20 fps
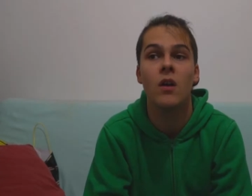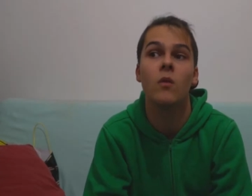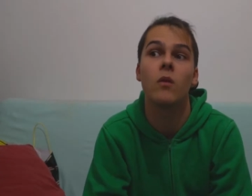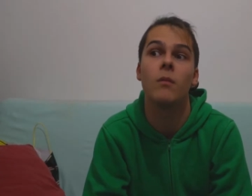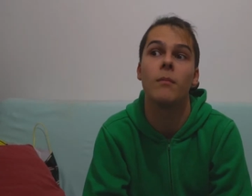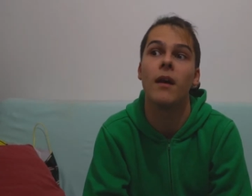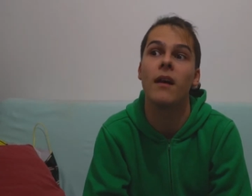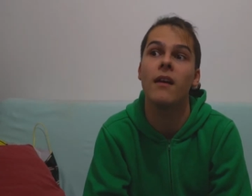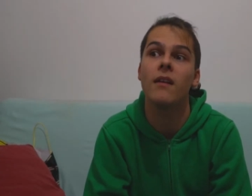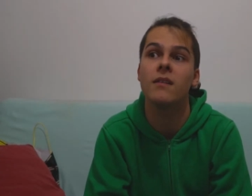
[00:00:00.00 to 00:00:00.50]

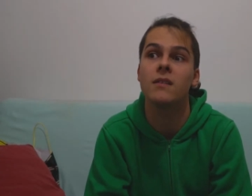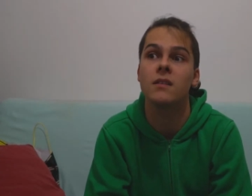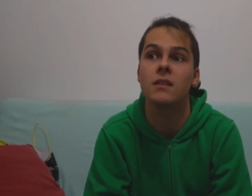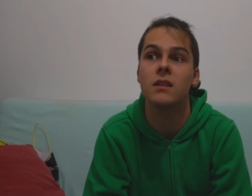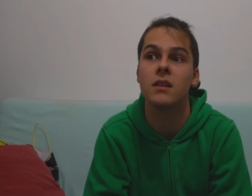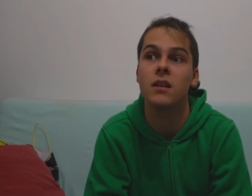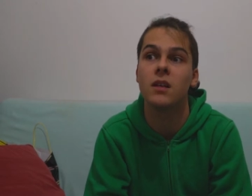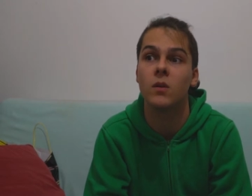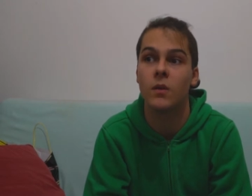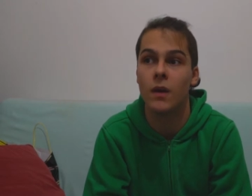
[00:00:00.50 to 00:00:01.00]
might
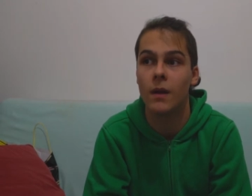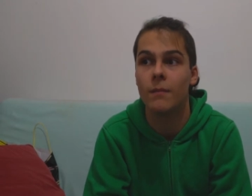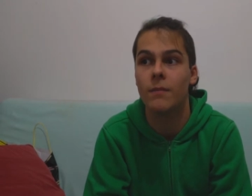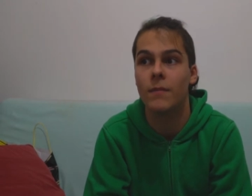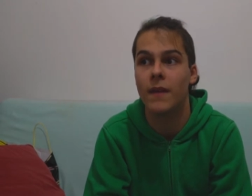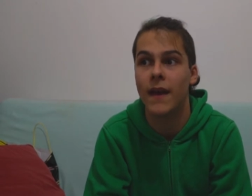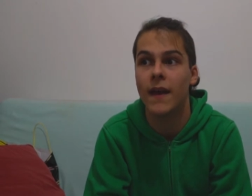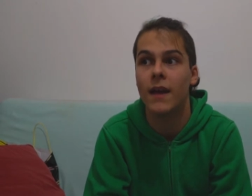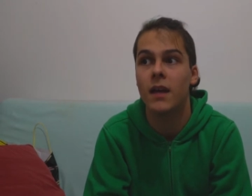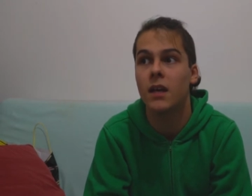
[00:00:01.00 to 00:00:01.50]
see Grimm
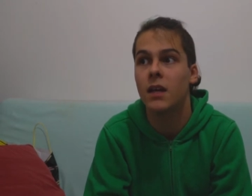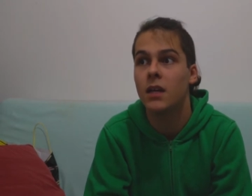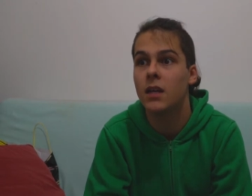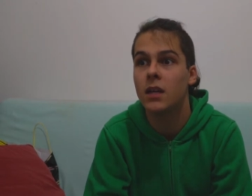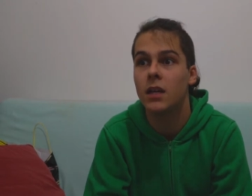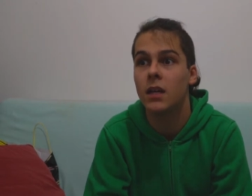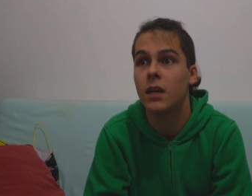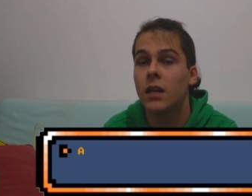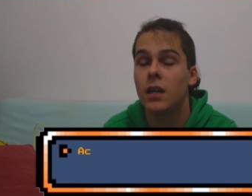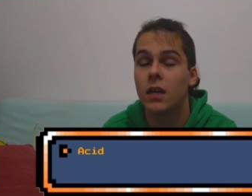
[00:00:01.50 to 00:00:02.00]
that
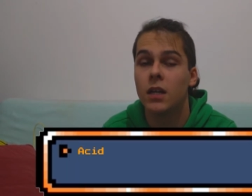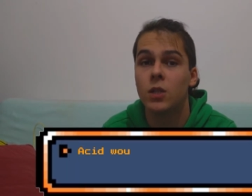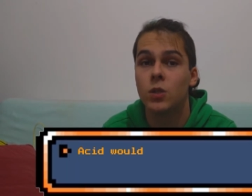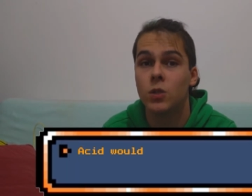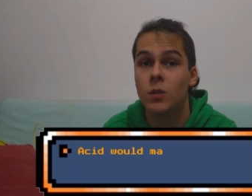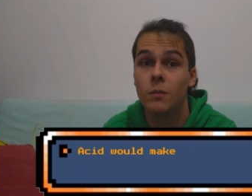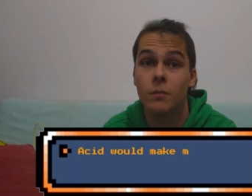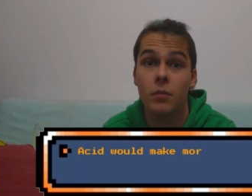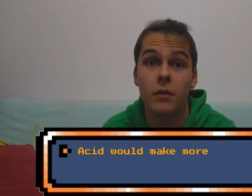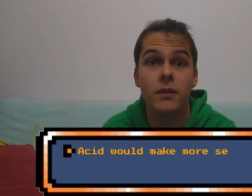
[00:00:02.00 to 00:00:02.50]

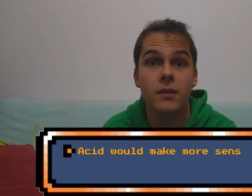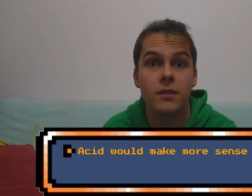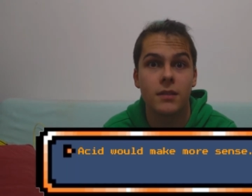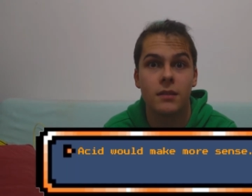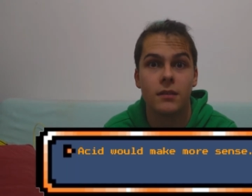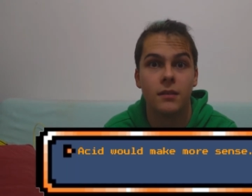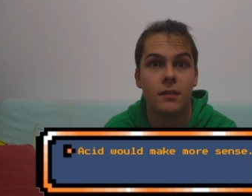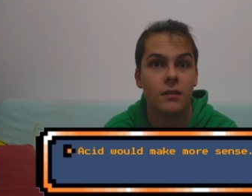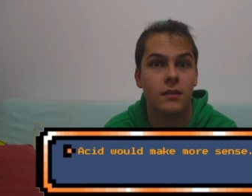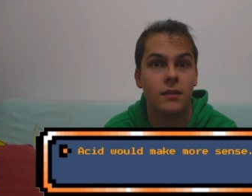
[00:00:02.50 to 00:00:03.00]
shoot
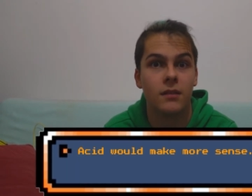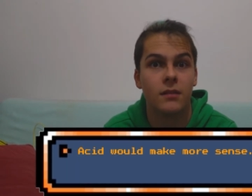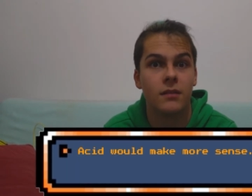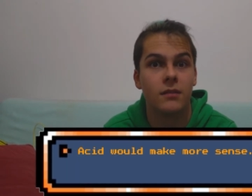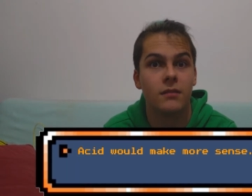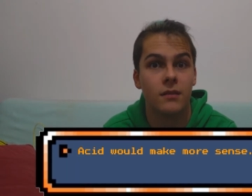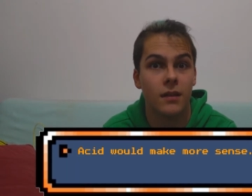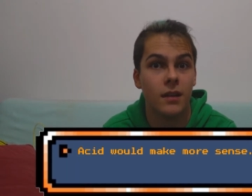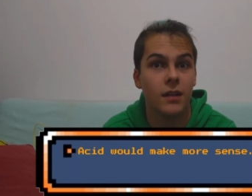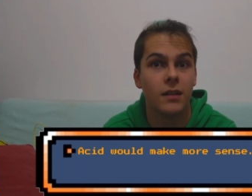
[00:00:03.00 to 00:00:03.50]
poison,
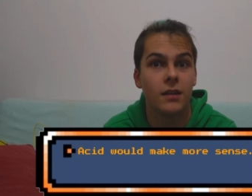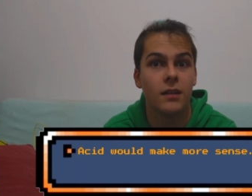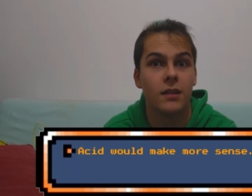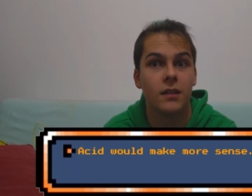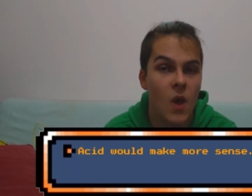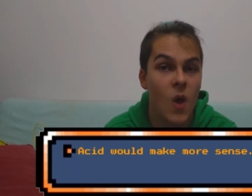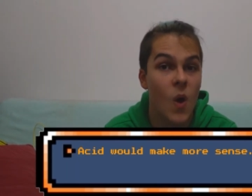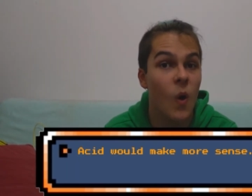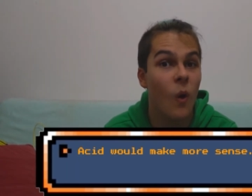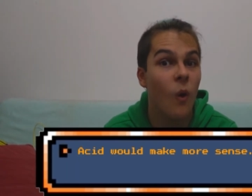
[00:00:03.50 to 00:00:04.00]
right?
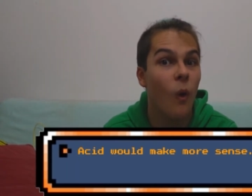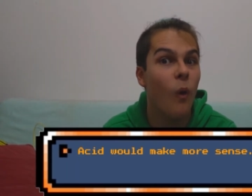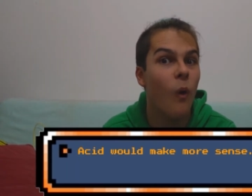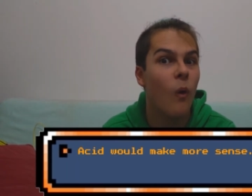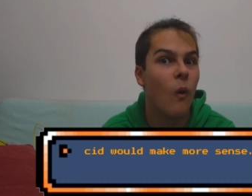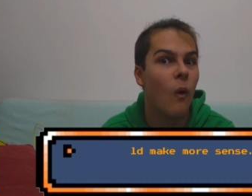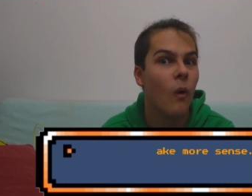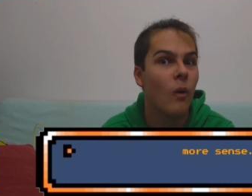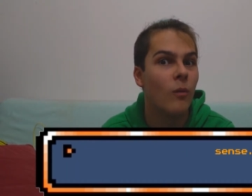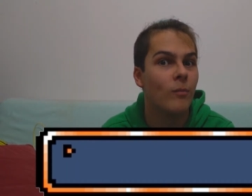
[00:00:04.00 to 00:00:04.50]

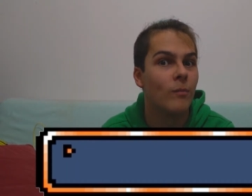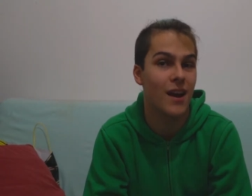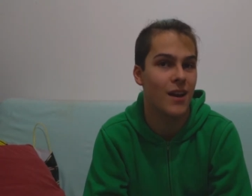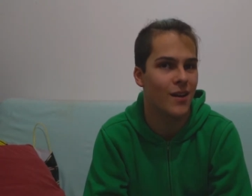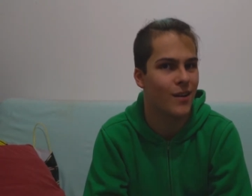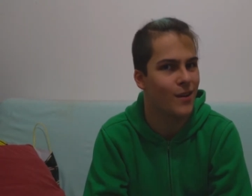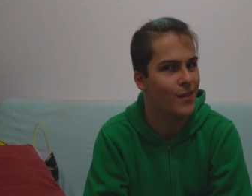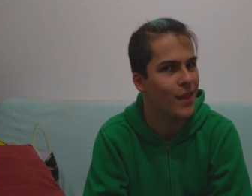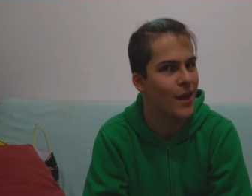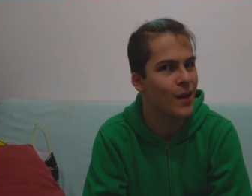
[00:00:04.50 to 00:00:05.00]
Or
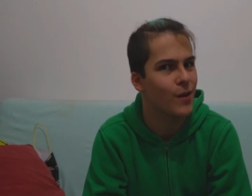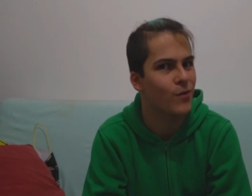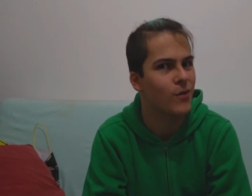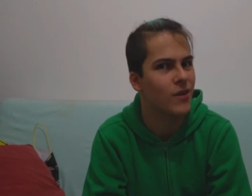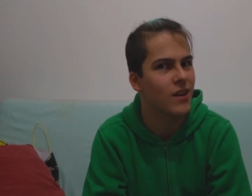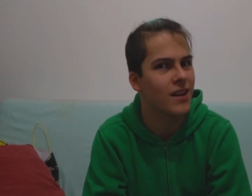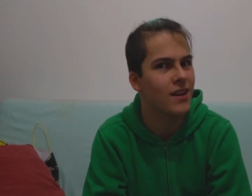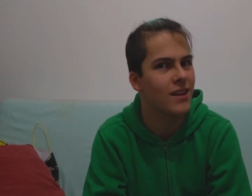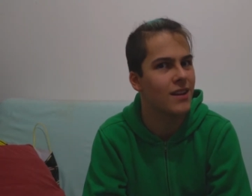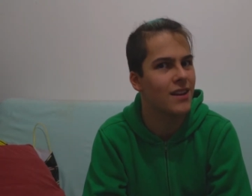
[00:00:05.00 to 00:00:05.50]
that
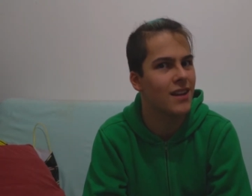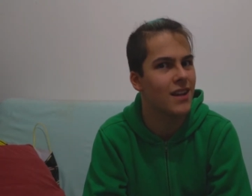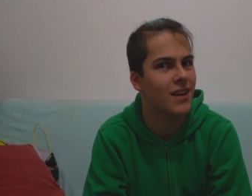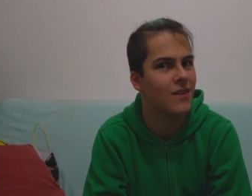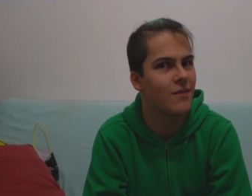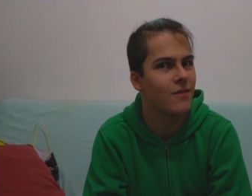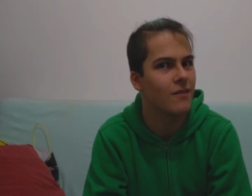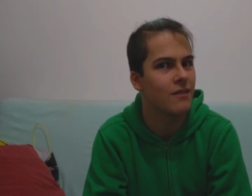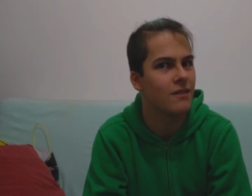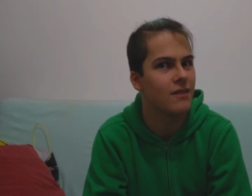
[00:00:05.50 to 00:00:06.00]
green
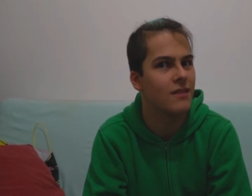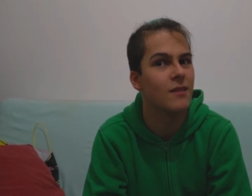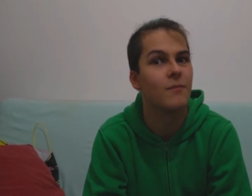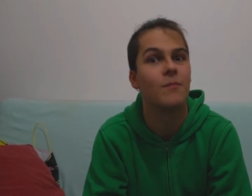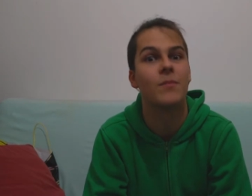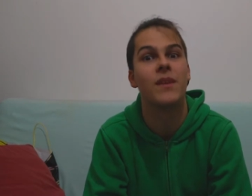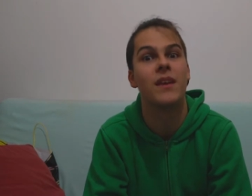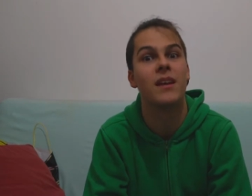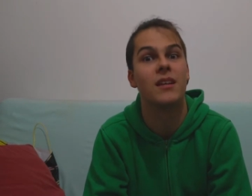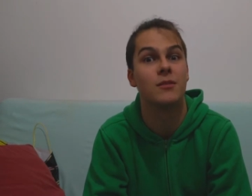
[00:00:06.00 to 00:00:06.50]
liquid
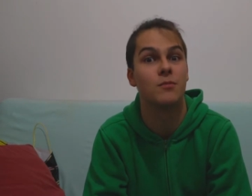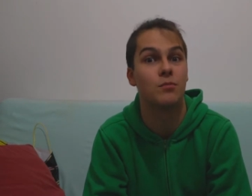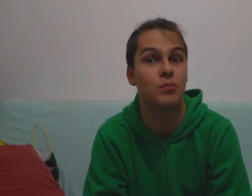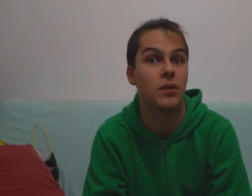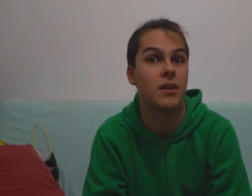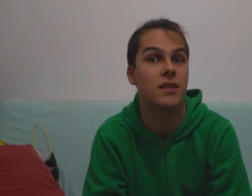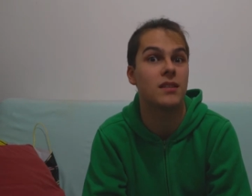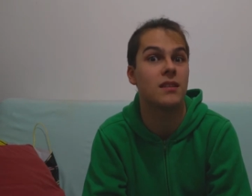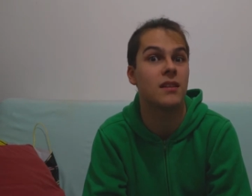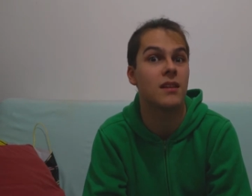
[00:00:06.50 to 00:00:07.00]
is
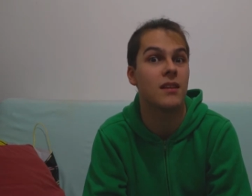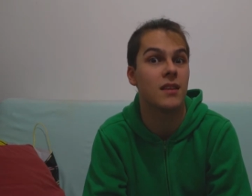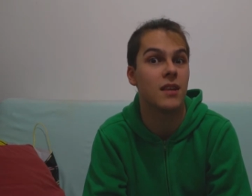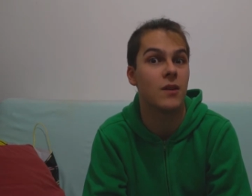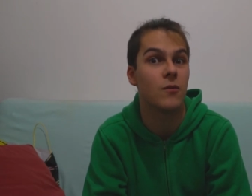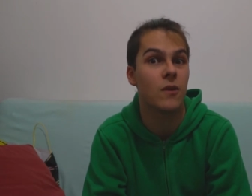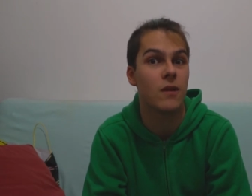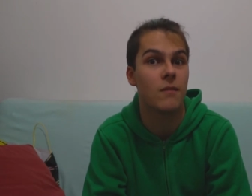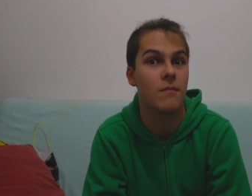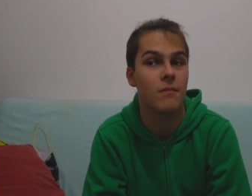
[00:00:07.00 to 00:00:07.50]
present in the
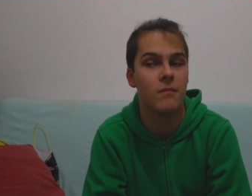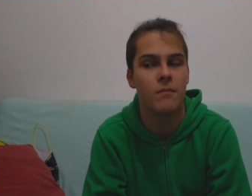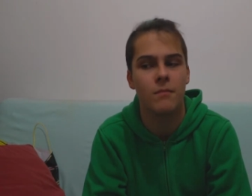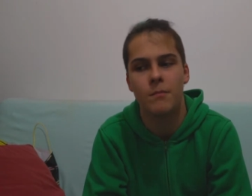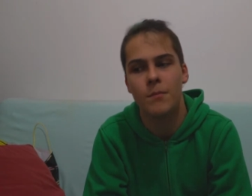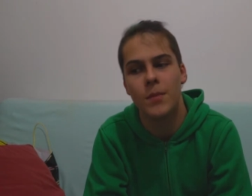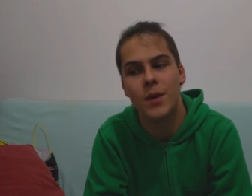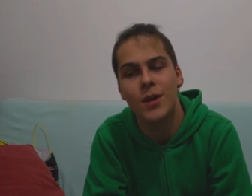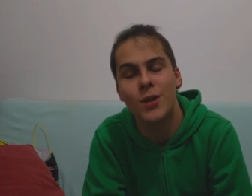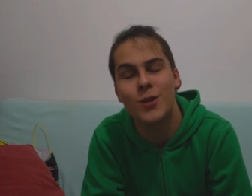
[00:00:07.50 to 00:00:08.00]
Grimm
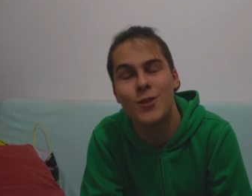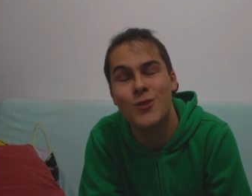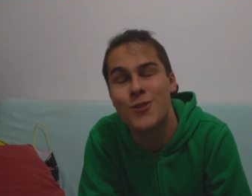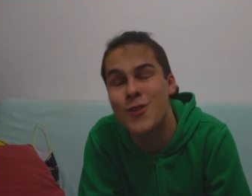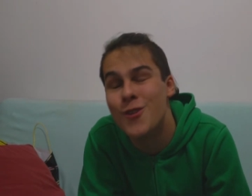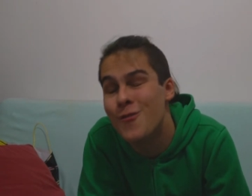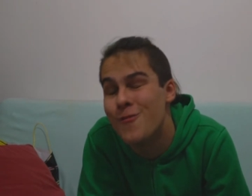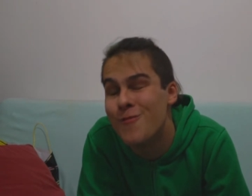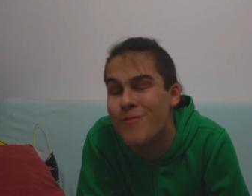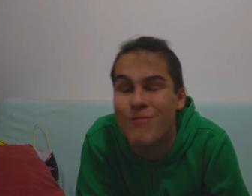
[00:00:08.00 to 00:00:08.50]
because
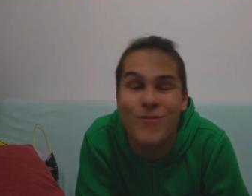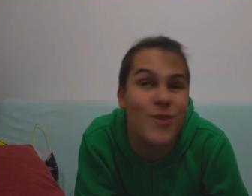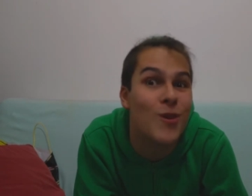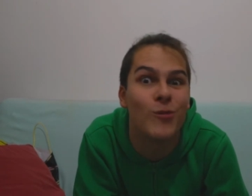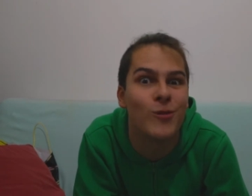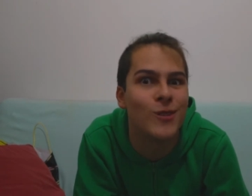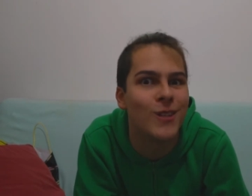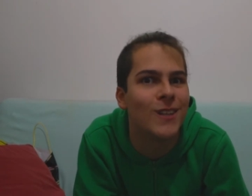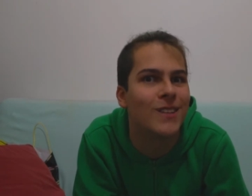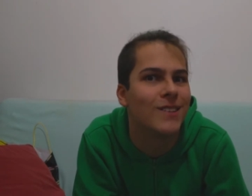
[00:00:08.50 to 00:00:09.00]
they're
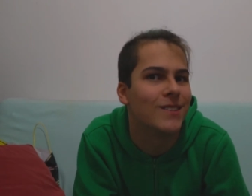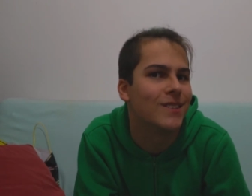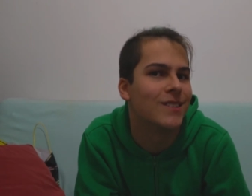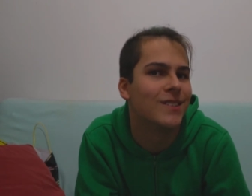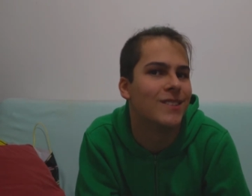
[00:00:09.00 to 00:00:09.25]
mutated.